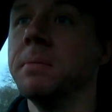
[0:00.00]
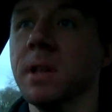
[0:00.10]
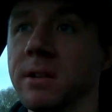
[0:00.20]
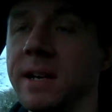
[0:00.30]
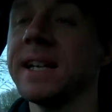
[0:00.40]

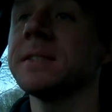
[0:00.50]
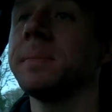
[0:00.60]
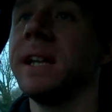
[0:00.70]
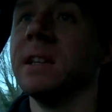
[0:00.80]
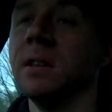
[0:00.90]
but there has
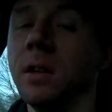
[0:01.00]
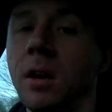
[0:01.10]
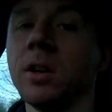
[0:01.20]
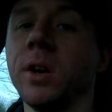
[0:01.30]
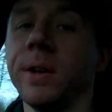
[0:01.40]
been a
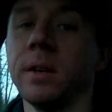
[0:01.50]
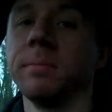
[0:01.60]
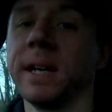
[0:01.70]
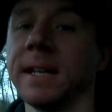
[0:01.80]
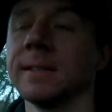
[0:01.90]
lot going
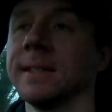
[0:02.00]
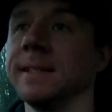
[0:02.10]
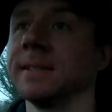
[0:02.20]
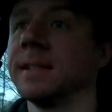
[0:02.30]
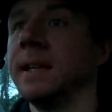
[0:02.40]
on behind the
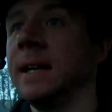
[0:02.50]
scenes.